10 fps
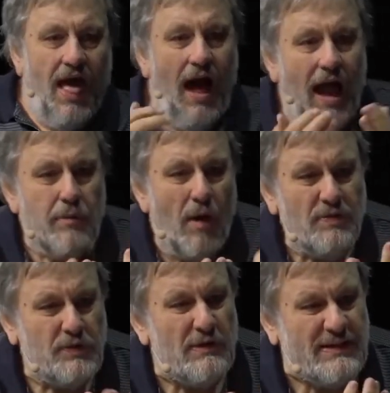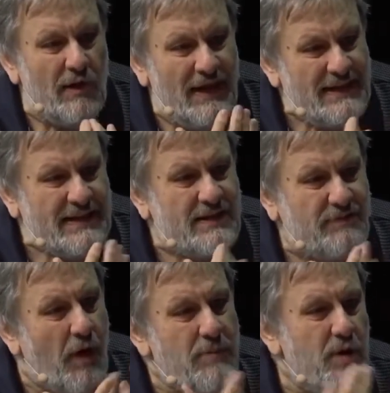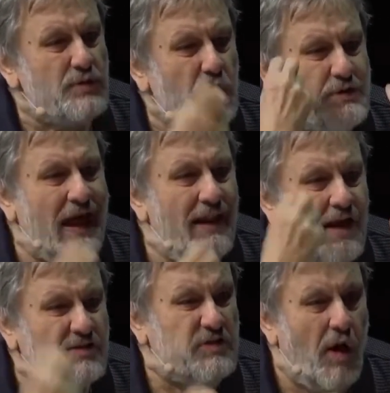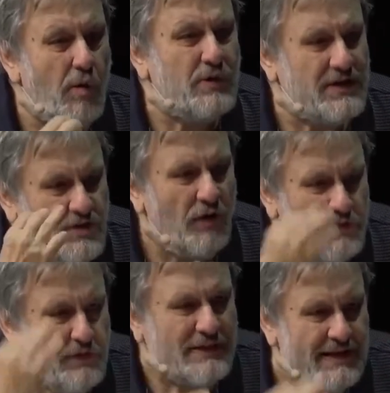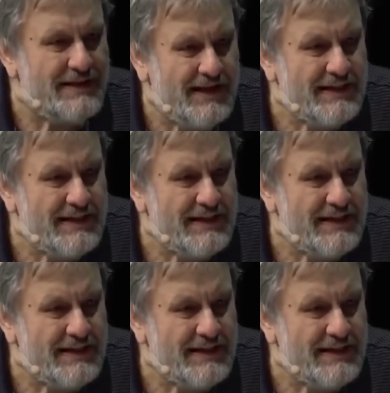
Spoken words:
I want to solicit from you to tell a joke. Don't you see this?